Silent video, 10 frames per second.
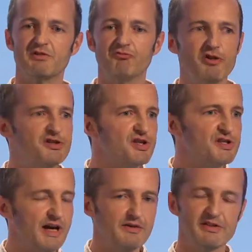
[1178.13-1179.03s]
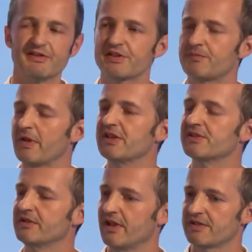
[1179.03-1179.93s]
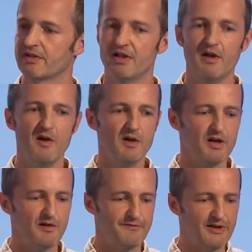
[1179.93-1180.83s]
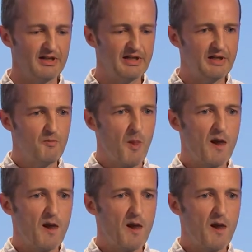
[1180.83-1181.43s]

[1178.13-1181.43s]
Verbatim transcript: It reaches out into space and has a, a fairly,